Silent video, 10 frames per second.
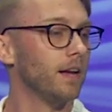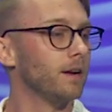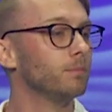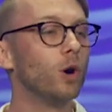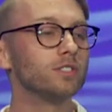
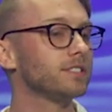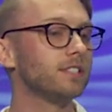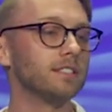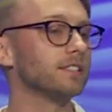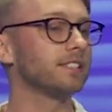Moses
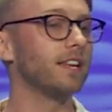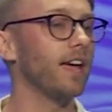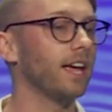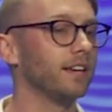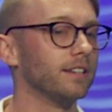doesn't
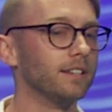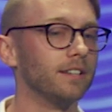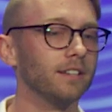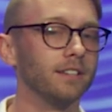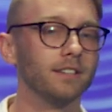say,
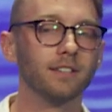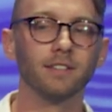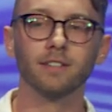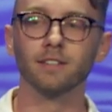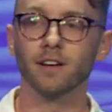
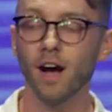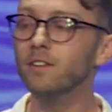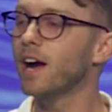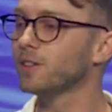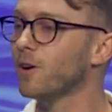All
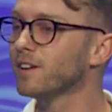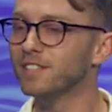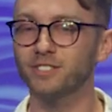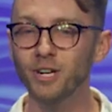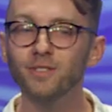right, Lord,
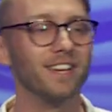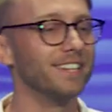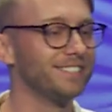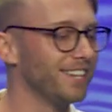let's do this.